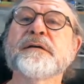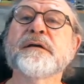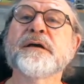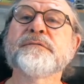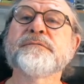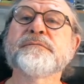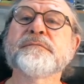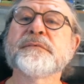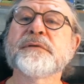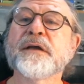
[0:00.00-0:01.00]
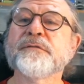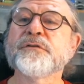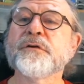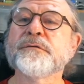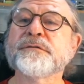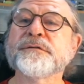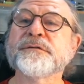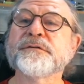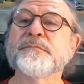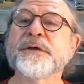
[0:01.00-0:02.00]
I have no
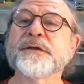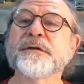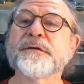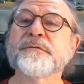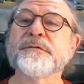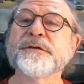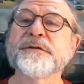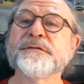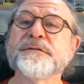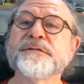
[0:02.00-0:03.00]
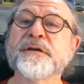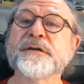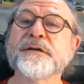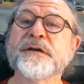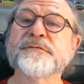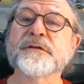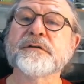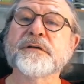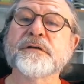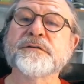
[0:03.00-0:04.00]
interest in making a 3D design. I have to
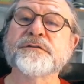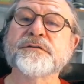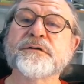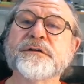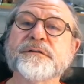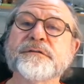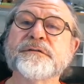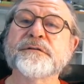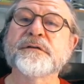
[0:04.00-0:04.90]
click on circuits,